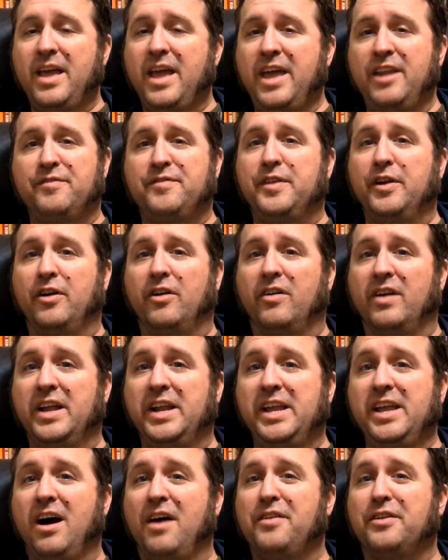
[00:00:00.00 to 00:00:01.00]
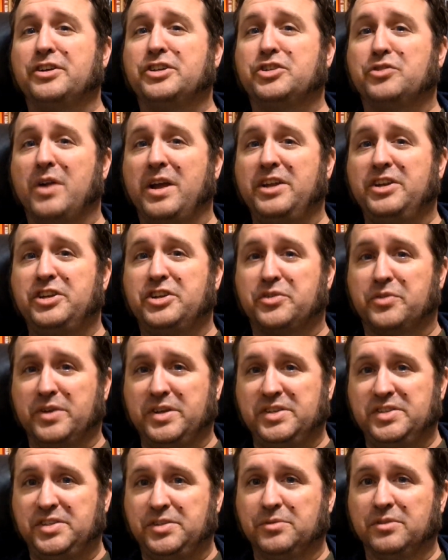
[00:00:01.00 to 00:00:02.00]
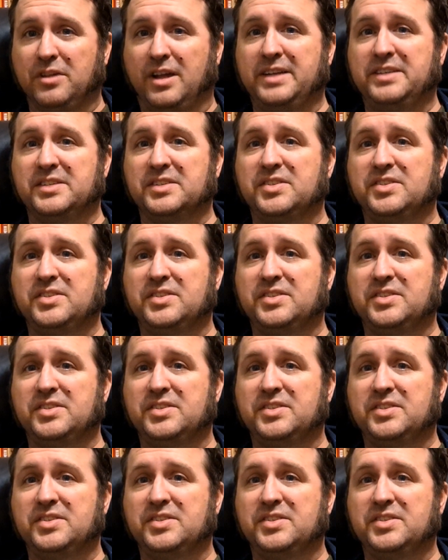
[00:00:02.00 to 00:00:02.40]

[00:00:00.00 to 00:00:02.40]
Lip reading: And if there are any other trade trees you'd like